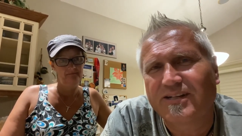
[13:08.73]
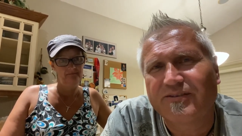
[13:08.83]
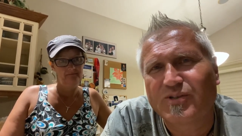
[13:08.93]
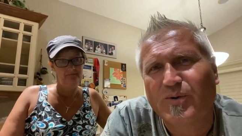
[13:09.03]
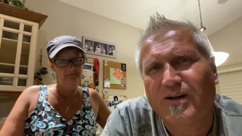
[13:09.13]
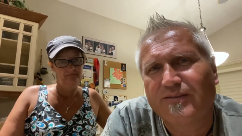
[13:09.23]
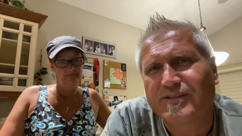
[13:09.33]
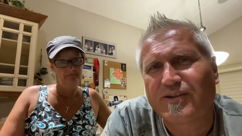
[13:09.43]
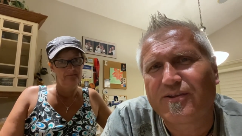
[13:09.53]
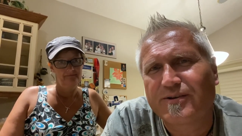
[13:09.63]
Speaker 1: of a twelve,
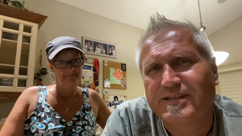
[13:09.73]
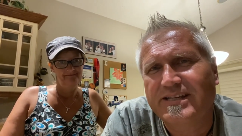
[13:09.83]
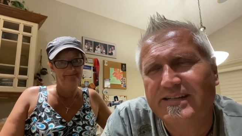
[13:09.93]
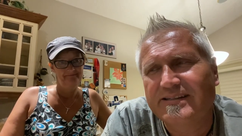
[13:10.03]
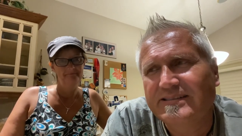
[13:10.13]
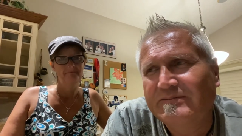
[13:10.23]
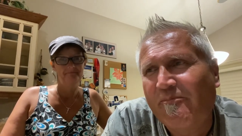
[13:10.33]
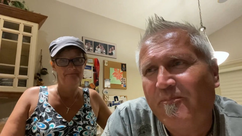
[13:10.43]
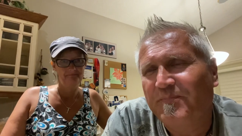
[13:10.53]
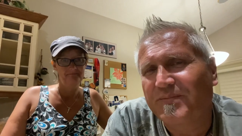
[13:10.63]
it's a thirteen.
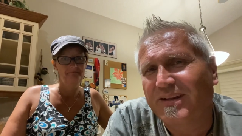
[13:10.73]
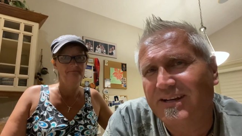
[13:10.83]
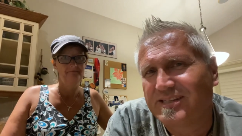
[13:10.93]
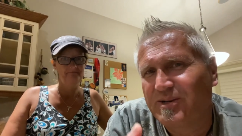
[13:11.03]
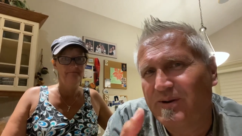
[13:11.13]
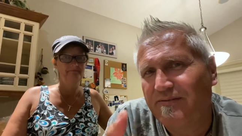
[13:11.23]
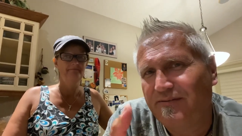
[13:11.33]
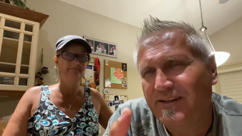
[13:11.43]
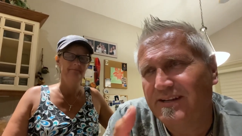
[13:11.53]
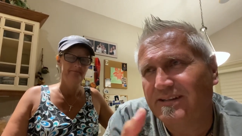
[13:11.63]
And that's how I
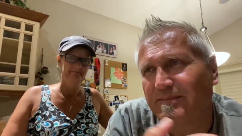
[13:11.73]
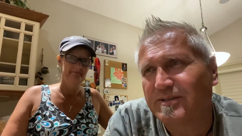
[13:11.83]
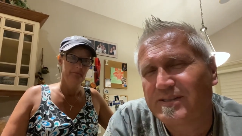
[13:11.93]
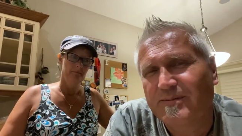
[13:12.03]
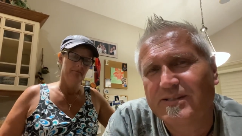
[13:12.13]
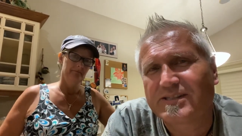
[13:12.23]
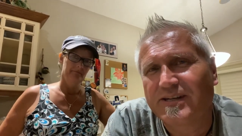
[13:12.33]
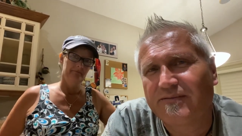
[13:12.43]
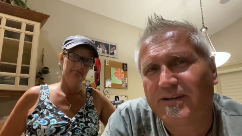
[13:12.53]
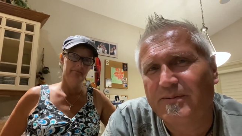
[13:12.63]
feel about some of the
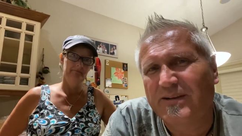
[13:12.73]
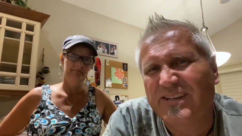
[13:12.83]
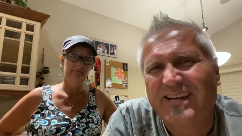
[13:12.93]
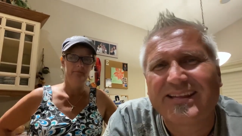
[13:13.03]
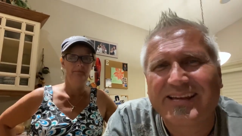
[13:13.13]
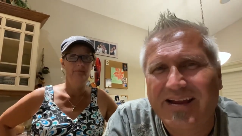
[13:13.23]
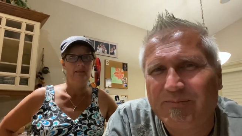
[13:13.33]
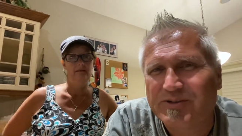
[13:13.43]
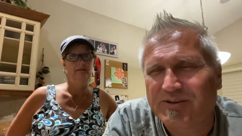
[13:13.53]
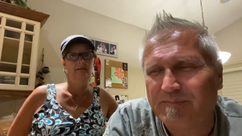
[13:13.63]
stuff coming out. Yeah, the
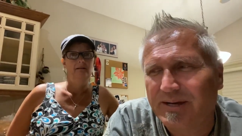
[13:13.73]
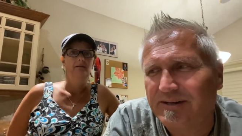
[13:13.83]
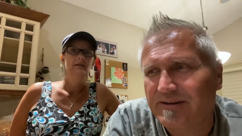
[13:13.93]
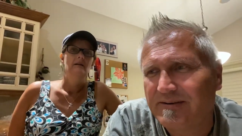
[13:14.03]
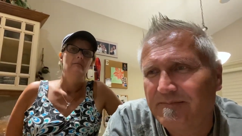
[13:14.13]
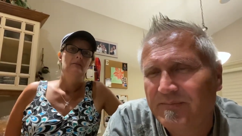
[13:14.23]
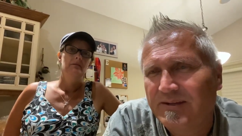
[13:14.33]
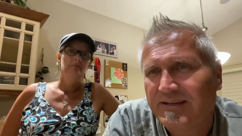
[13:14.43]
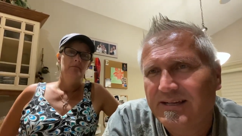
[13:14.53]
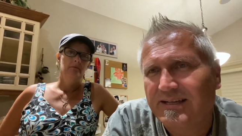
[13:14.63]
cameras are better.
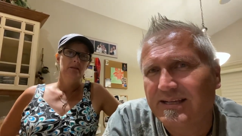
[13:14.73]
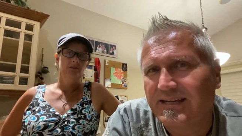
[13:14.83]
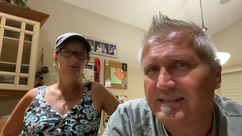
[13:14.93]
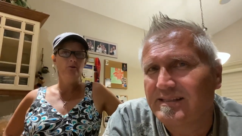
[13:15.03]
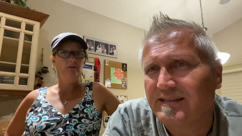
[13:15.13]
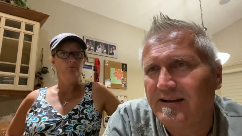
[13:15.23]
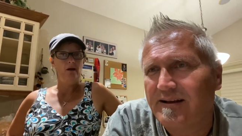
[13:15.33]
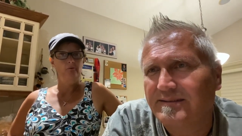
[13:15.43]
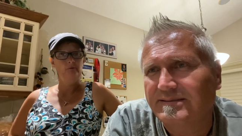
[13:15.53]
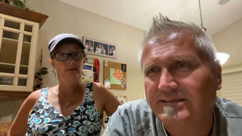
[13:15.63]
Speaker 2: This yeah. year it's
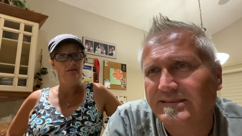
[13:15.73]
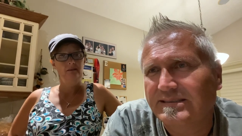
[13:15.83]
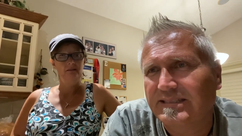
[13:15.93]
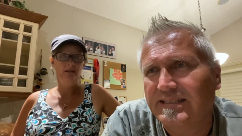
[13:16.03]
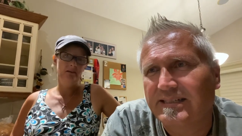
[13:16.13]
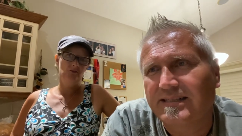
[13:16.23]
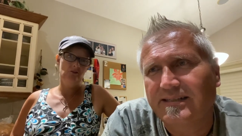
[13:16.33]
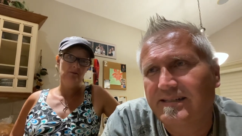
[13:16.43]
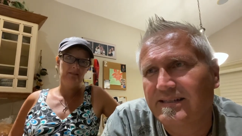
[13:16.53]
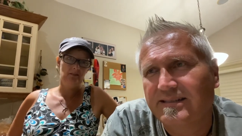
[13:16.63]
rounded. This next
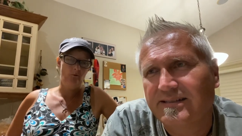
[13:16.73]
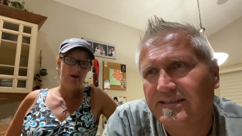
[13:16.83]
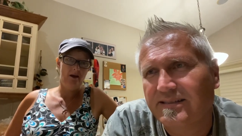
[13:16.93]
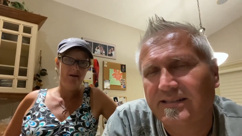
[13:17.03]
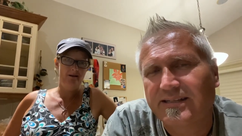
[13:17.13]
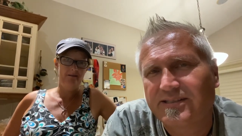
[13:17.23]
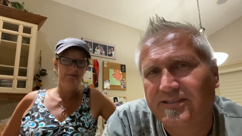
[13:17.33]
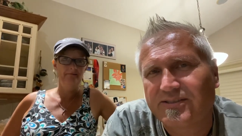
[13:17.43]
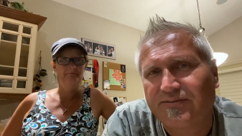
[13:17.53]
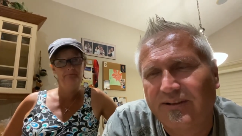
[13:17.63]
year yeah. it's square. Next
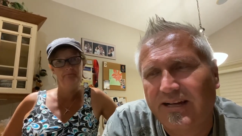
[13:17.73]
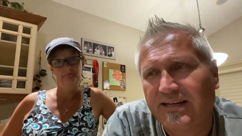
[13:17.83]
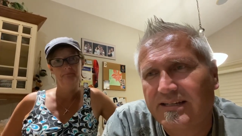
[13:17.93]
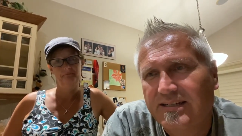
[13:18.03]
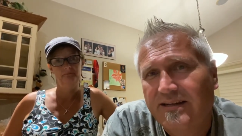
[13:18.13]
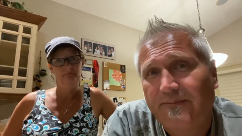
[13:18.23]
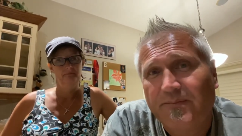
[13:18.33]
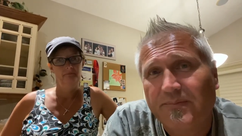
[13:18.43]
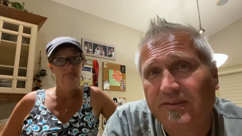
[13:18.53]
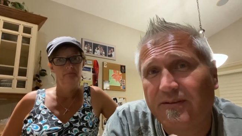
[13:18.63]
year it's flat.
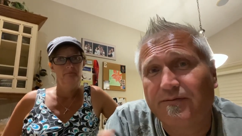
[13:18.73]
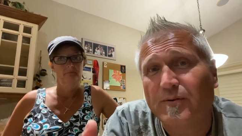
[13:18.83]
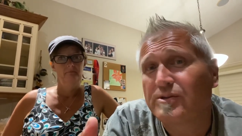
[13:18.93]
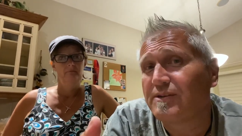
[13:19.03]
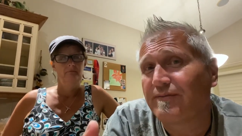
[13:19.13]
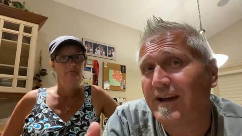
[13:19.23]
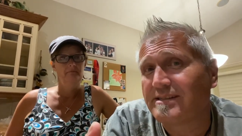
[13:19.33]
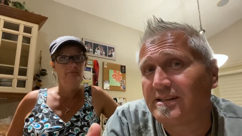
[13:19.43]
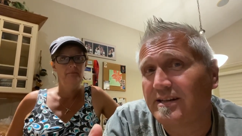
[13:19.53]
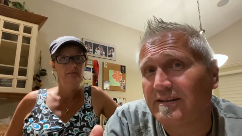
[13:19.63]
Speaker 1: The phones are
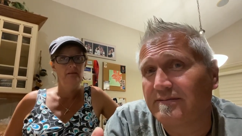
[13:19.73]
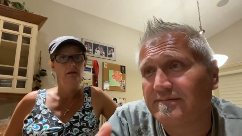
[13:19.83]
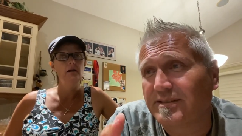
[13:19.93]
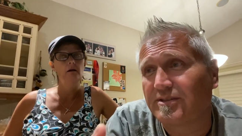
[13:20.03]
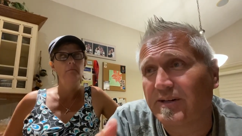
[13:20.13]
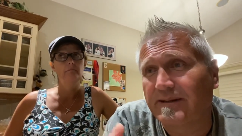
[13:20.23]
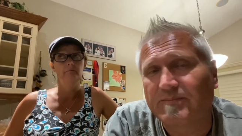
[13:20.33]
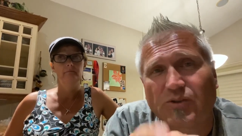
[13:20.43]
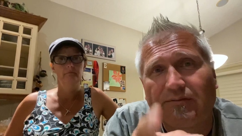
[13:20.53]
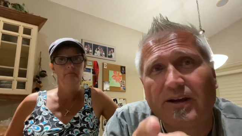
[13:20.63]
fast enough. They're great. So I've